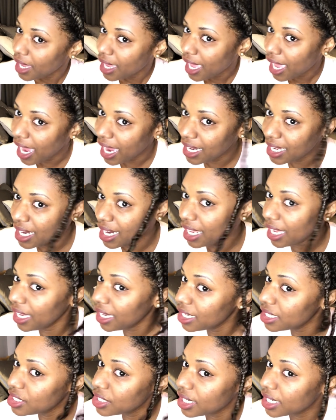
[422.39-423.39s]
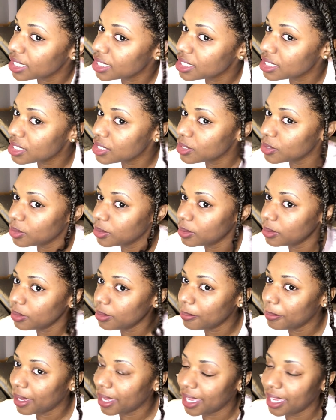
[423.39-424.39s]
I didn't get a chance to.
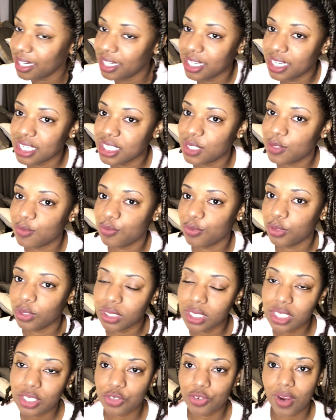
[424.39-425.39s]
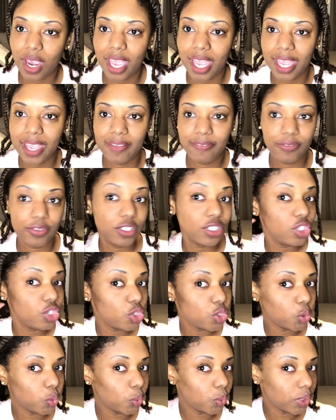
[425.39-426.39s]
My hair is fully dry for
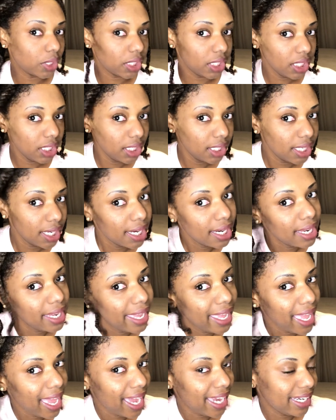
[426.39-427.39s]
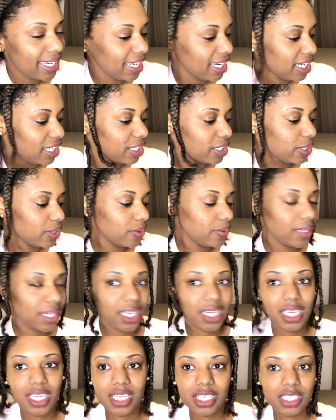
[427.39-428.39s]
sure. I didn't do
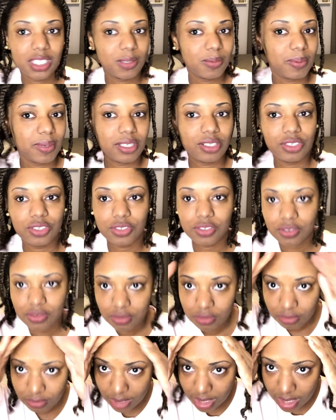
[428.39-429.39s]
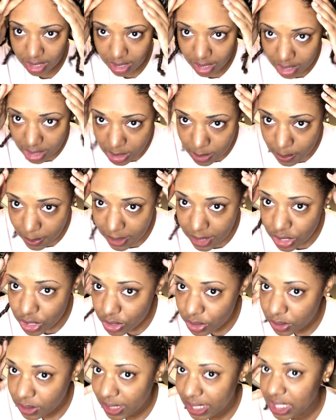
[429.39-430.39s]
anything
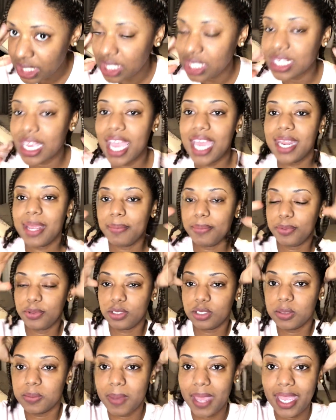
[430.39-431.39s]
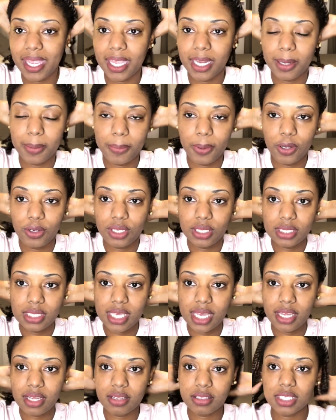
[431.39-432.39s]
special. I just had it pulled back in a
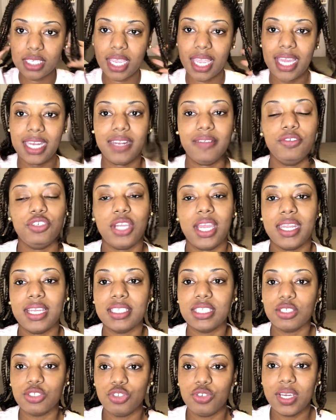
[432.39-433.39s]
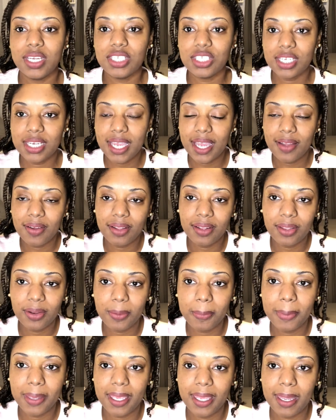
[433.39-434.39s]
ponytail to kind of try to stretch it out a little
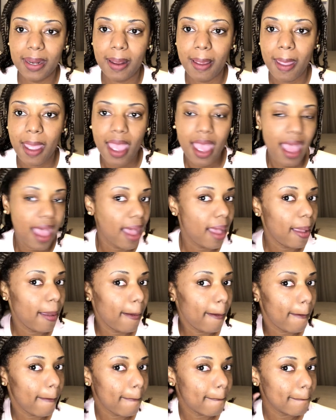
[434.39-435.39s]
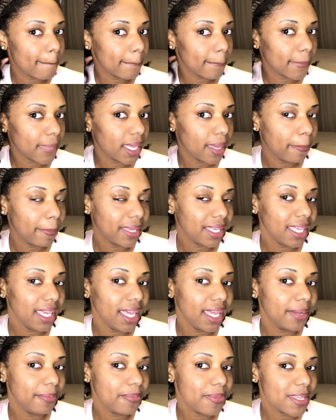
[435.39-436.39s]
bit. But
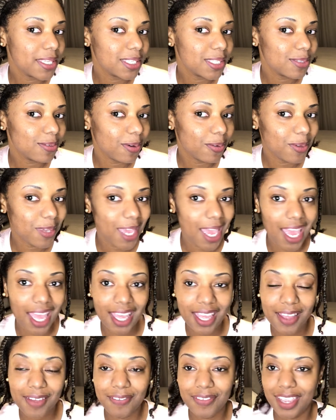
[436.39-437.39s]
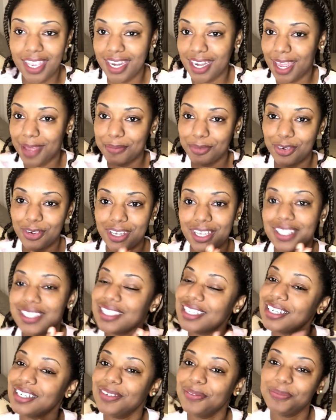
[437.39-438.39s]
yeah, this is what we have, and I'm going
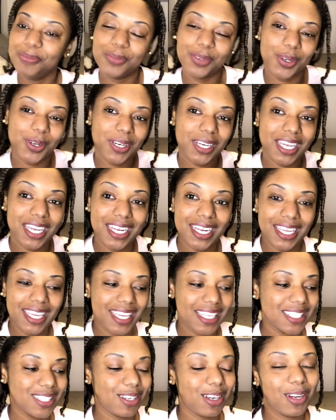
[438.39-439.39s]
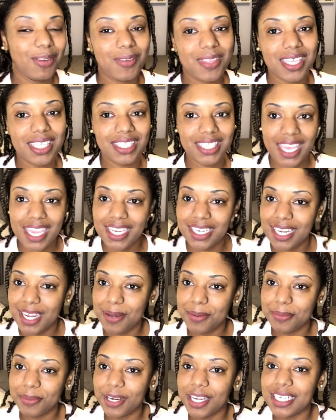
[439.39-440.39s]
to go ahead and get started with the takedown
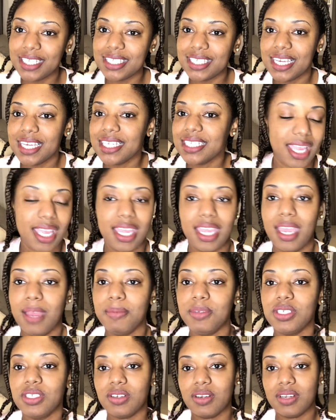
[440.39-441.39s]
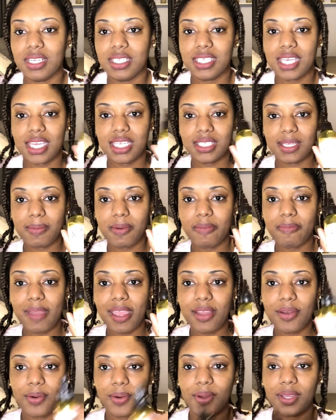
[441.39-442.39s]
process. I'm just going to take some of my
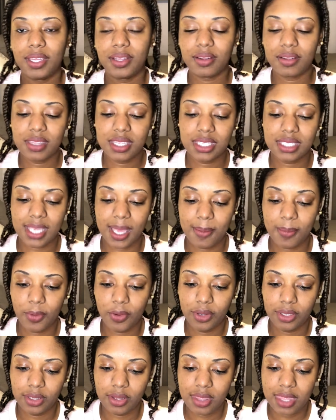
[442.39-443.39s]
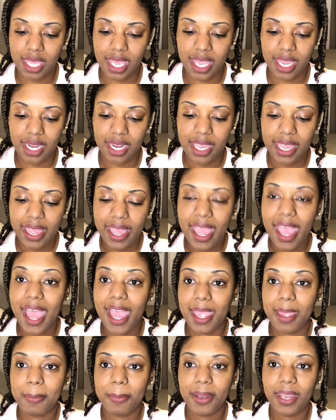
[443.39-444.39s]
oil, the same oil that I
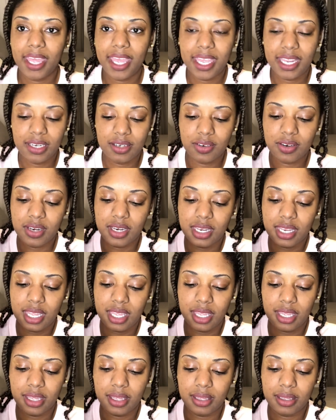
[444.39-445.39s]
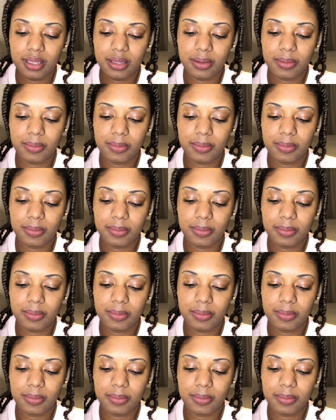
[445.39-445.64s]
applied during the